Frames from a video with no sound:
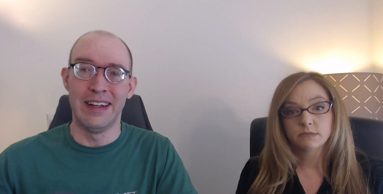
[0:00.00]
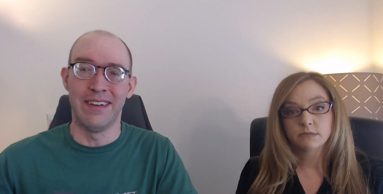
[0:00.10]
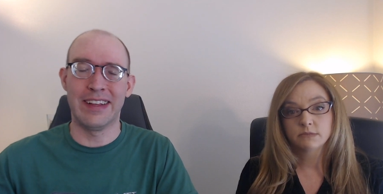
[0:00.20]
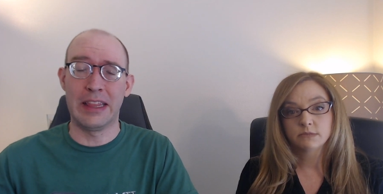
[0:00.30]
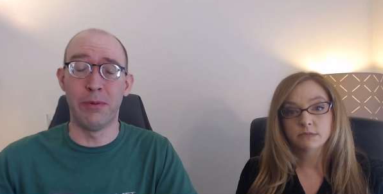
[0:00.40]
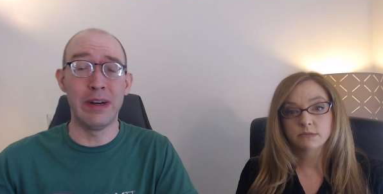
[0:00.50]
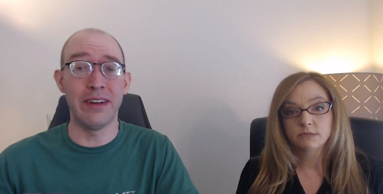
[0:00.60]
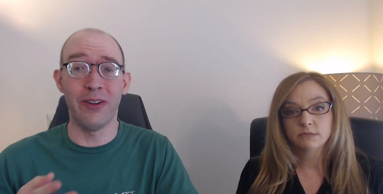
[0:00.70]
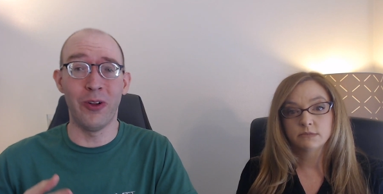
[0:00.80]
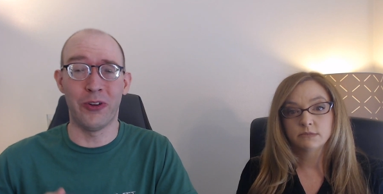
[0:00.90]
Speaker 1: like the
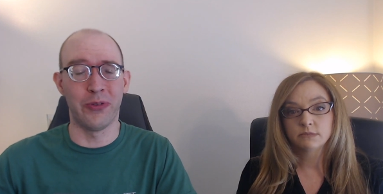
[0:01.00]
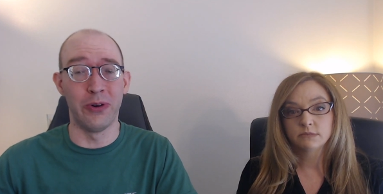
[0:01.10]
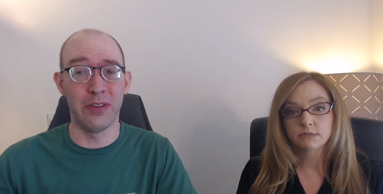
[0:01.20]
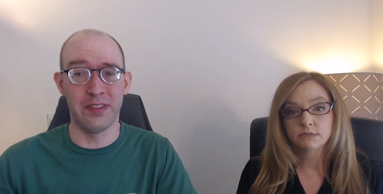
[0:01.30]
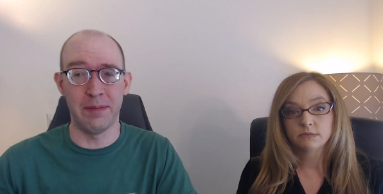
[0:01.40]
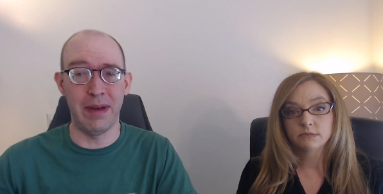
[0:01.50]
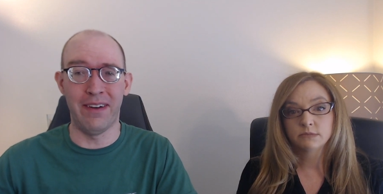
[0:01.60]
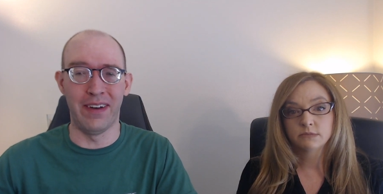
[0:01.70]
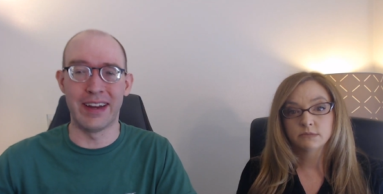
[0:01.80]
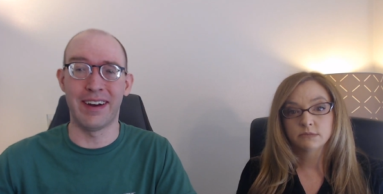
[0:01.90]
real truths
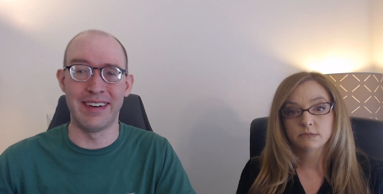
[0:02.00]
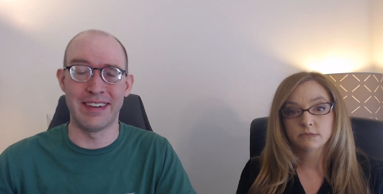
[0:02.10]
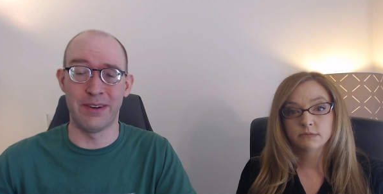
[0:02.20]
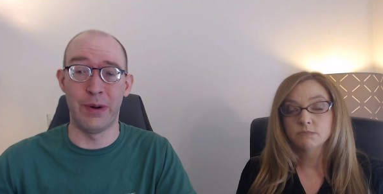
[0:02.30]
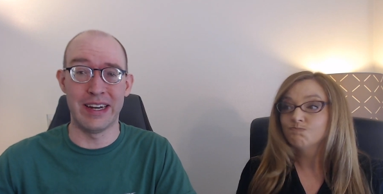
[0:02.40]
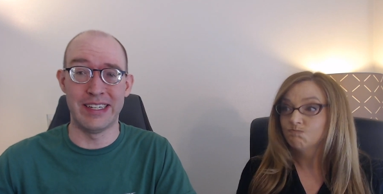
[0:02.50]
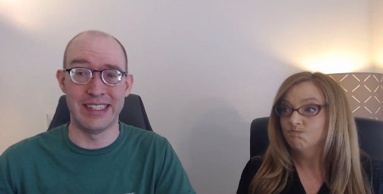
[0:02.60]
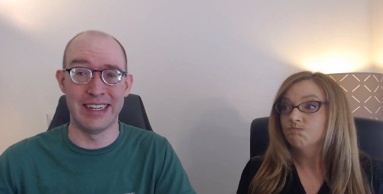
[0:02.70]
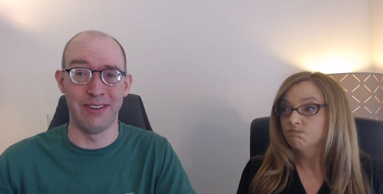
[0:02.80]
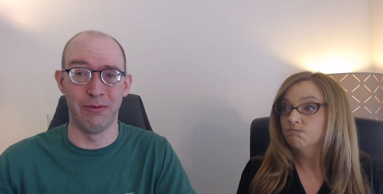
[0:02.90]
about
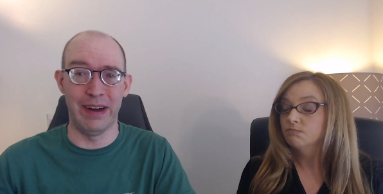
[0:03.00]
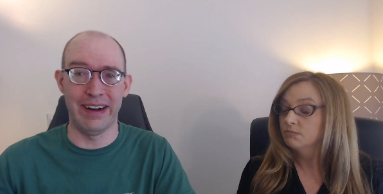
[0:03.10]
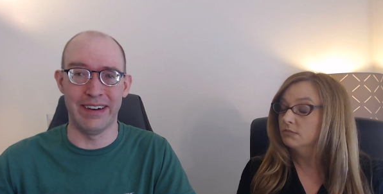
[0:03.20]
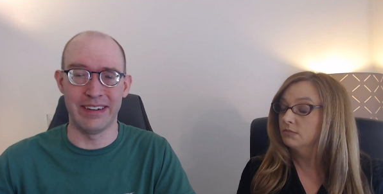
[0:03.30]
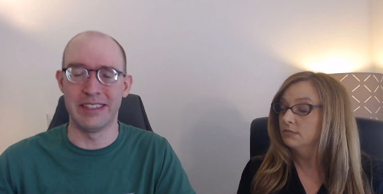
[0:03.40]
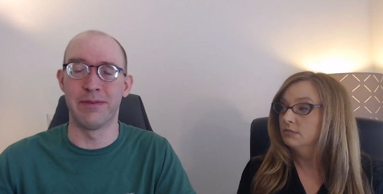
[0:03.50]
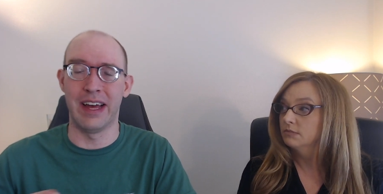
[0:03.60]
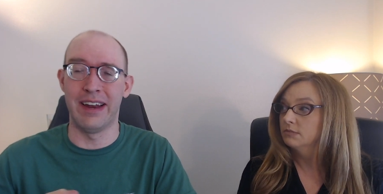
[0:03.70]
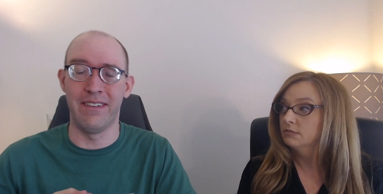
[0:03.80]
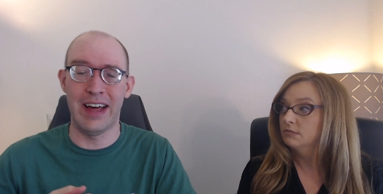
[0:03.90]
incarceration, where you've
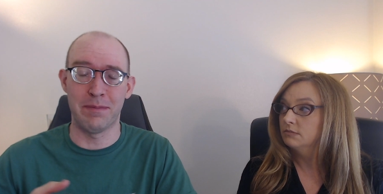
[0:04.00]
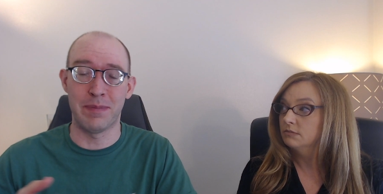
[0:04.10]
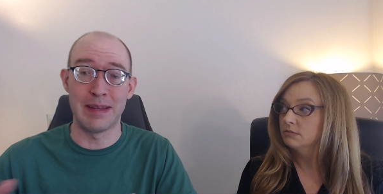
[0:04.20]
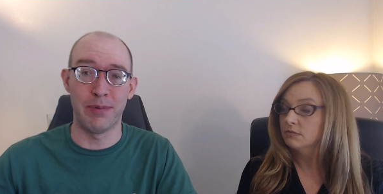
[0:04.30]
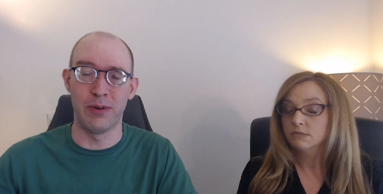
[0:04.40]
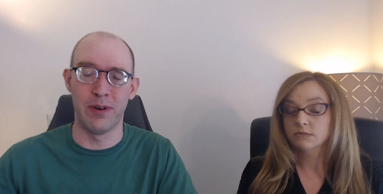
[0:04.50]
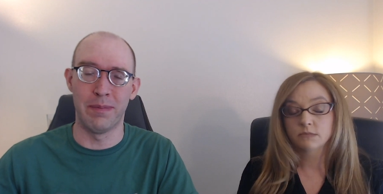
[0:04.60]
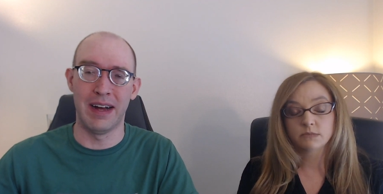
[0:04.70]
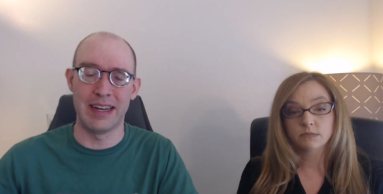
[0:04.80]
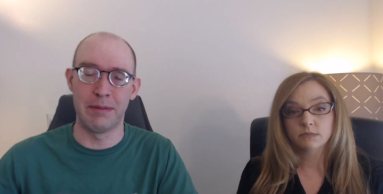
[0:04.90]
got a lot of people who are
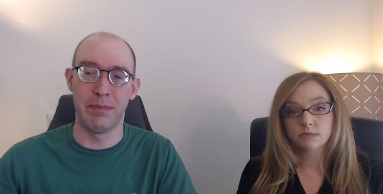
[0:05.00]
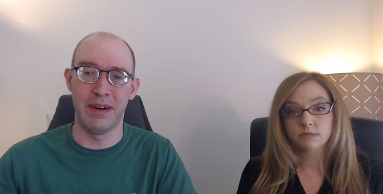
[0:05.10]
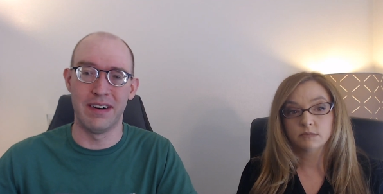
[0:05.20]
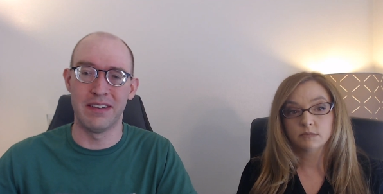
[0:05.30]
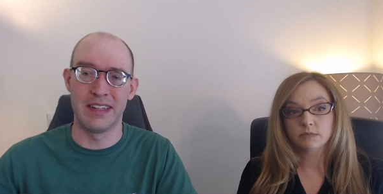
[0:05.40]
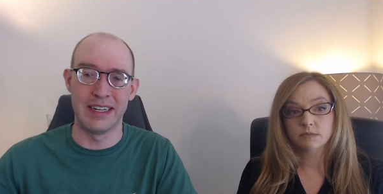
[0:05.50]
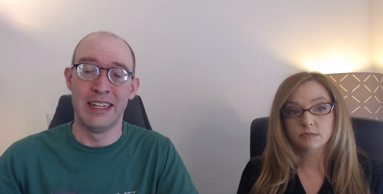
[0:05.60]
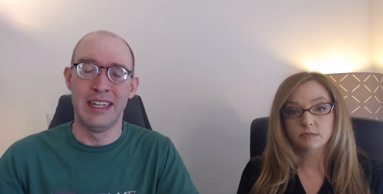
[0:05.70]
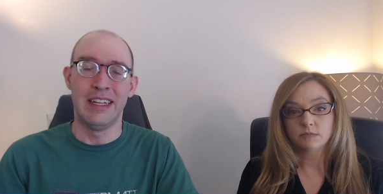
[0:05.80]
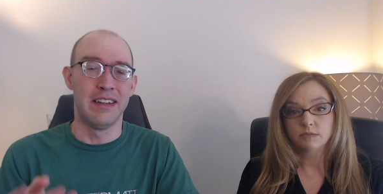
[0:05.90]
behind bars and
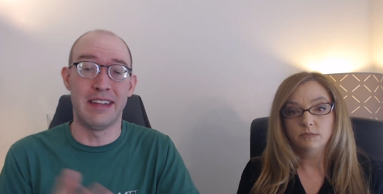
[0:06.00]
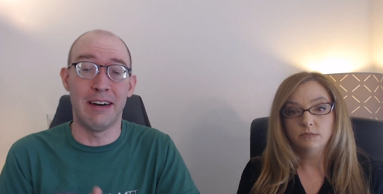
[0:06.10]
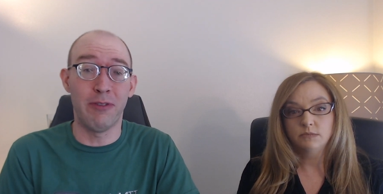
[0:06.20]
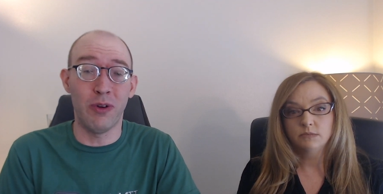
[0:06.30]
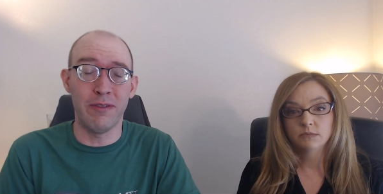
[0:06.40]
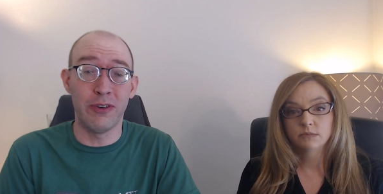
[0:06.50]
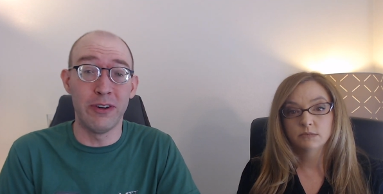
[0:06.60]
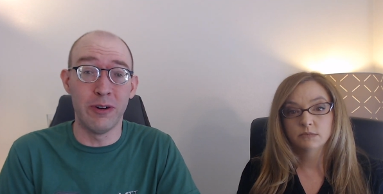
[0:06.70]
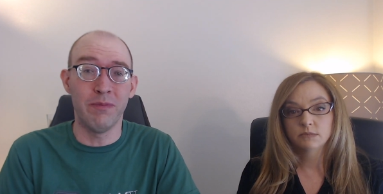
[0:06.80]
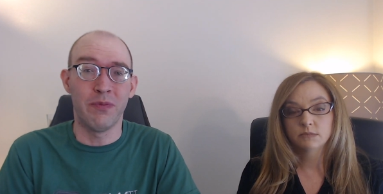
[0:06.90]
several of
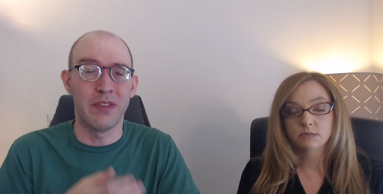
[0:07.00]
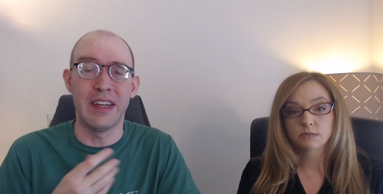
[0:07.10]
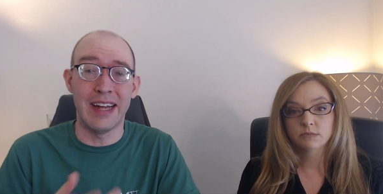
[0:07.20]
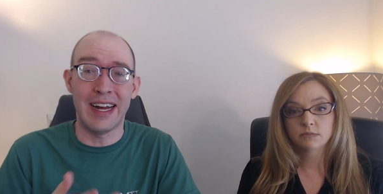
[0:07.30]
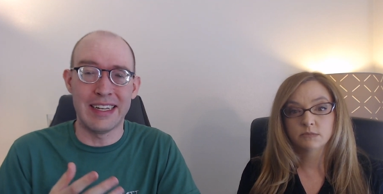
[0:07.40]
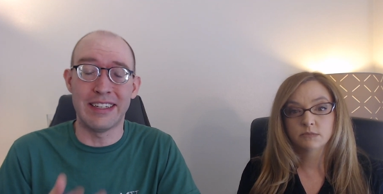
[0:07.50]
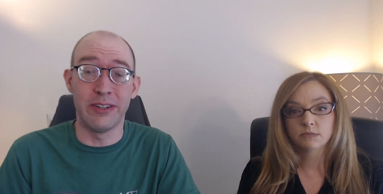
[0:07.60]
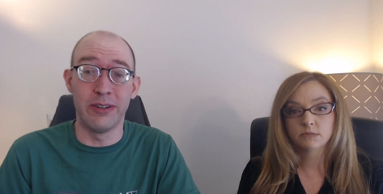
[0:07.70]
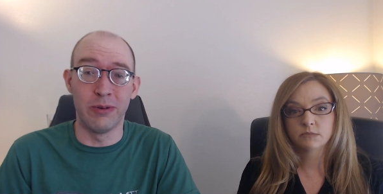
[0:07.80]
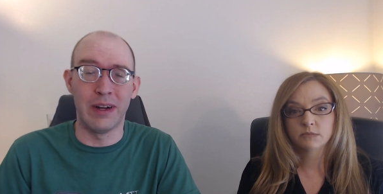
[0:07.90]
whom did not
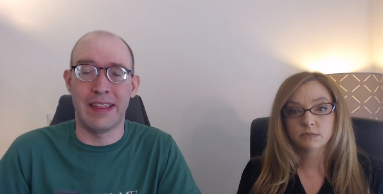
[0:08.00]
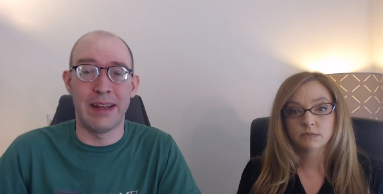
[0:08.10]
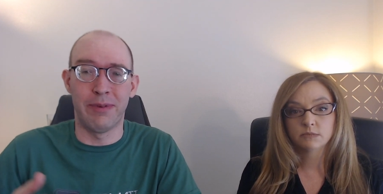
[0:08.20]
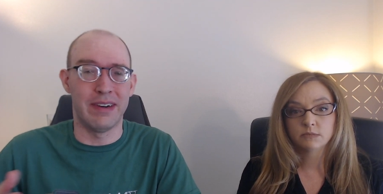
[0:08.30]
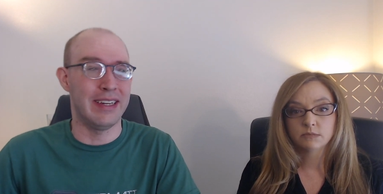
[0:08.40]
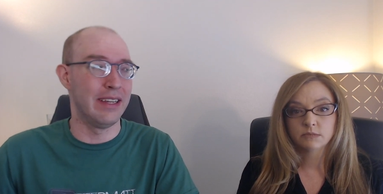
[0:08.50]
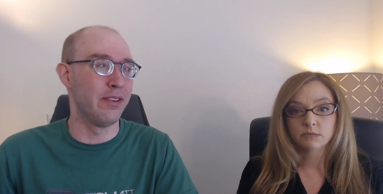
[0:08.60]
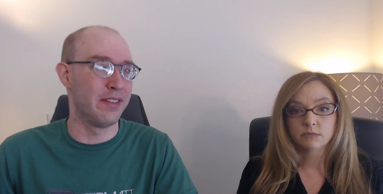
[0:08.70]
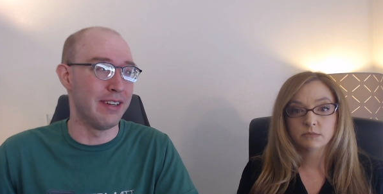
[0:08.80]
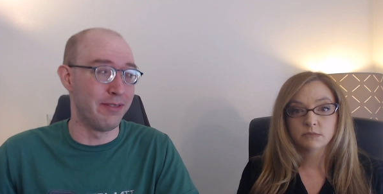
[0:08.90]
do what they were
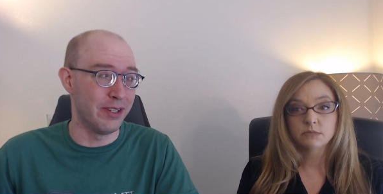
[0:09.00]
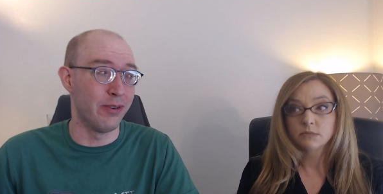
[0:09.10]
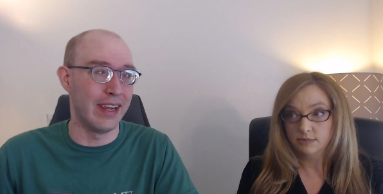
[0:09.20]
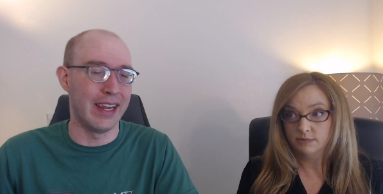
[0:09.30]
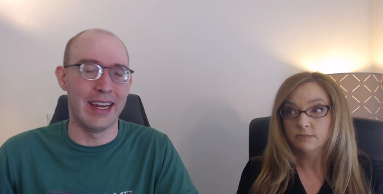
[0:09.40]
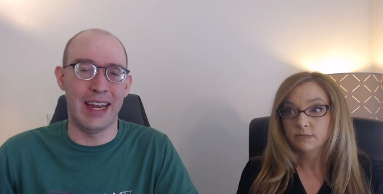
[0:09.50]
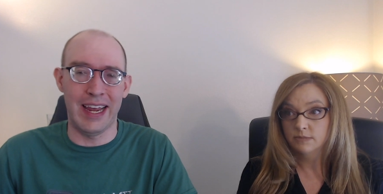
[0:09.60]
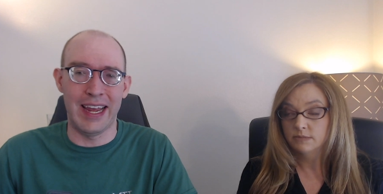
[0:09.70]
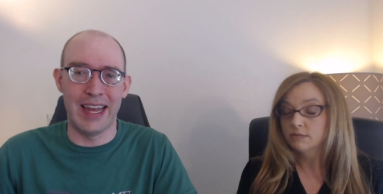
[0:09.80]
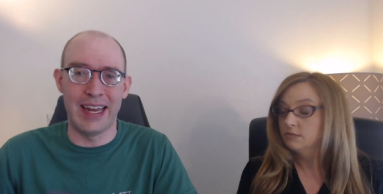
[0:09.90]
accused of doing.
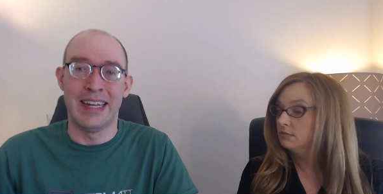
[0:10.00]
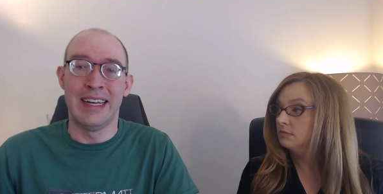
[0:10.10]
And